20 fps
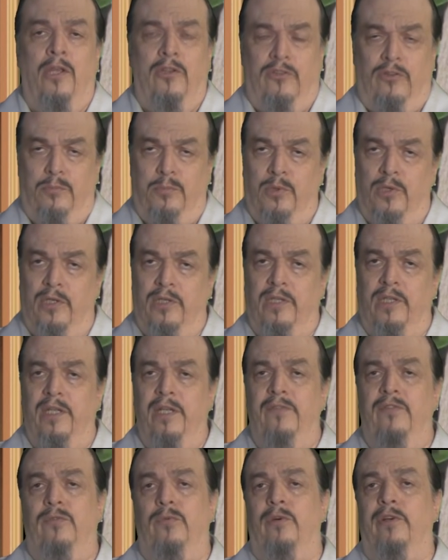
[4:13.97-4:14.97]
So broad
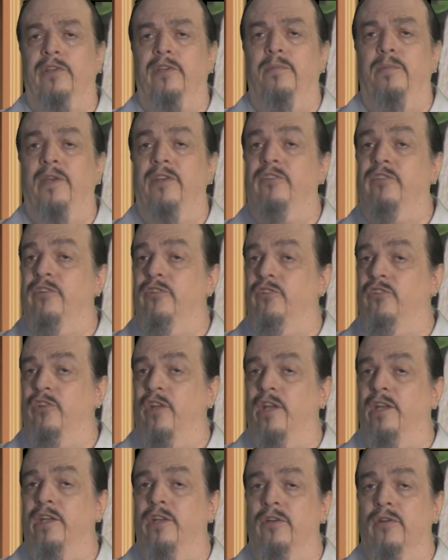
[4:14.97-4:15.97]
leaves work the best in
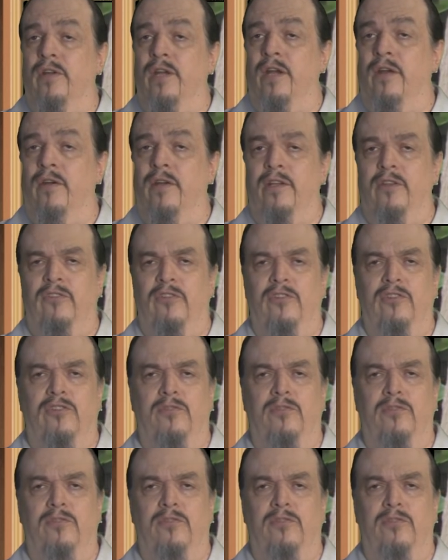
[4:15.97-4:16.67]
shadier areas,